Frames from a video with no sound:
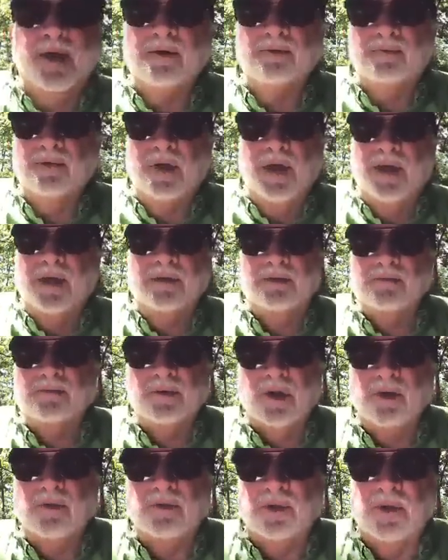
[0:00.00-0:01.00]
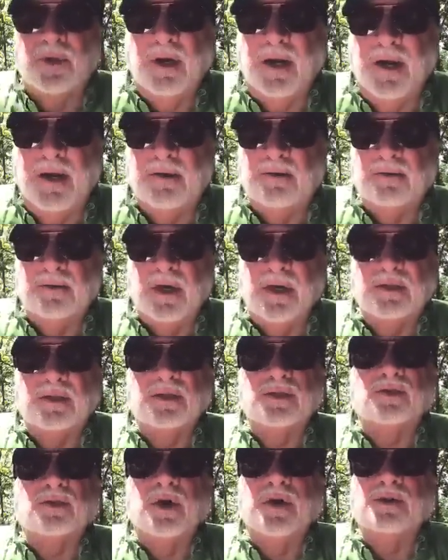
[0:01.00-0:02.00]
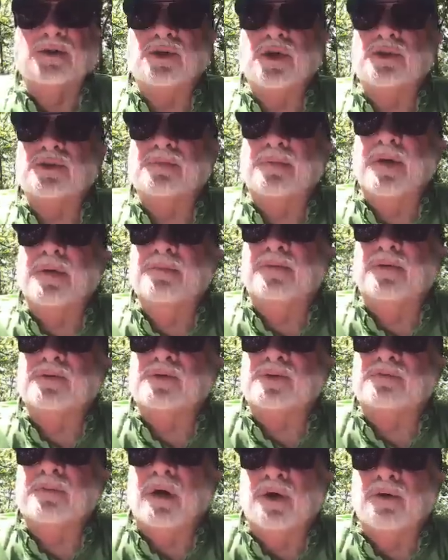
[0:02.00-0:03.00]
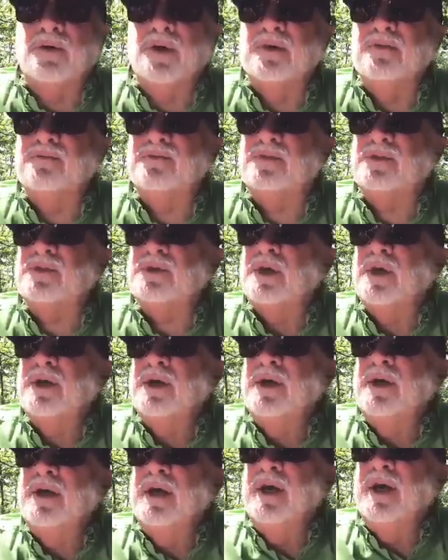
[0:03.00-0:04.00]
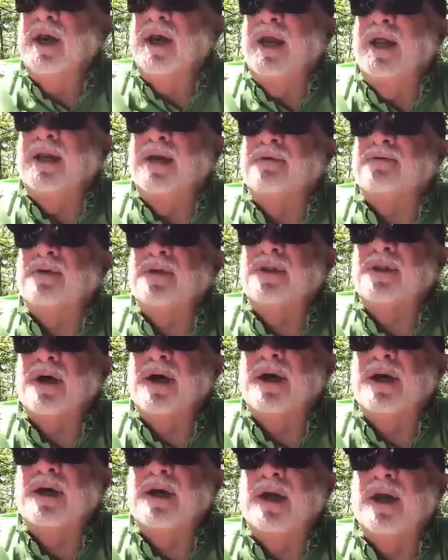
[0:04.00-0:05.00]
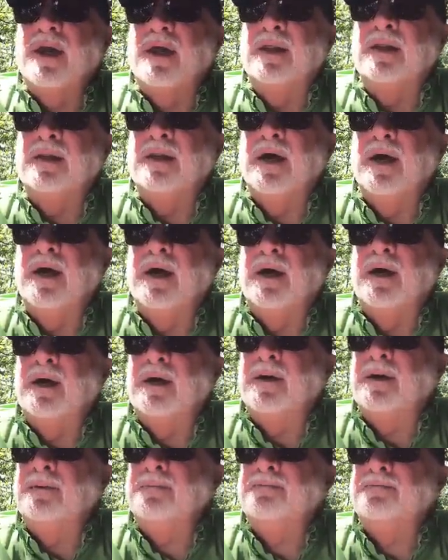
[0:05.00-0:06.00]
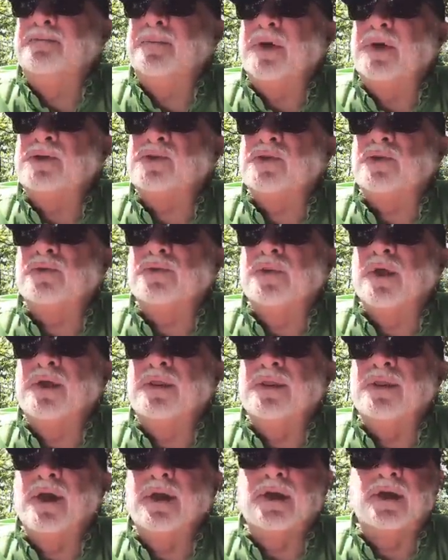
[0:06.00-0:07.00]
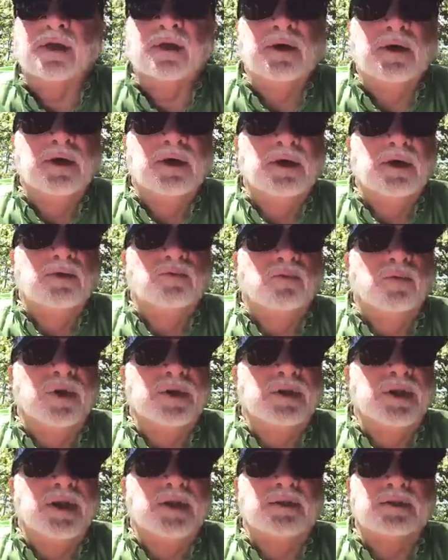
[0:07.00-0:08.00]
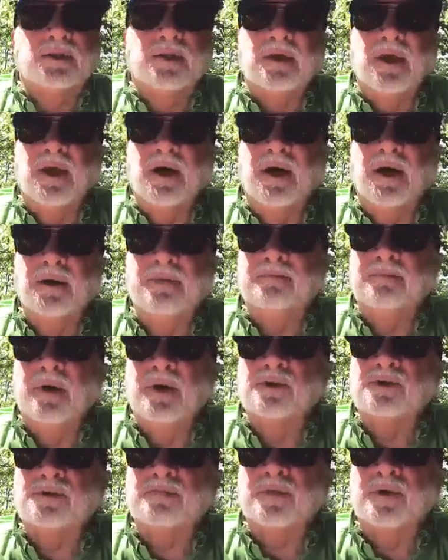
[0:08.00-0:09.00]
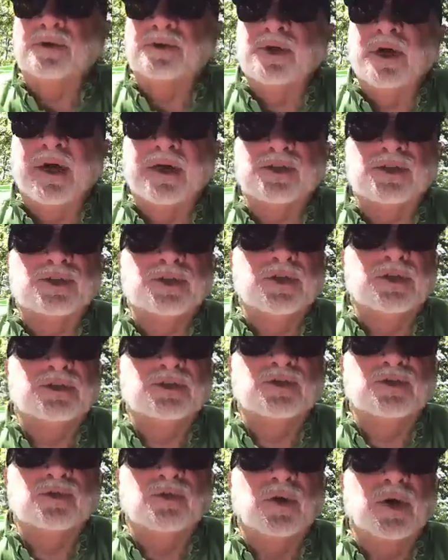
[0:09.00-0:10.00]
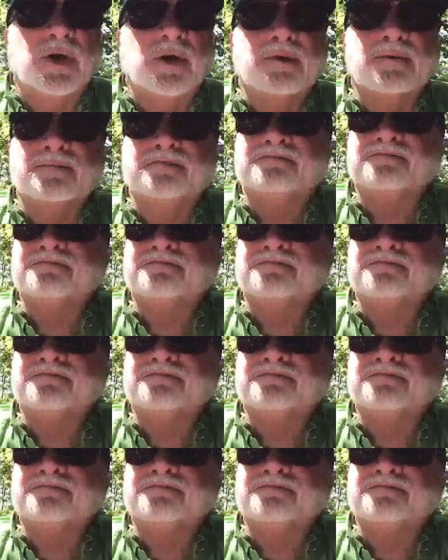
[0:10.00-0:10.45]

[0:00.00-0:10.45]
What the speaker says: I don't know. I don't like to try to judge people's motives and everything. And I certainly think we need the utmost protection to our,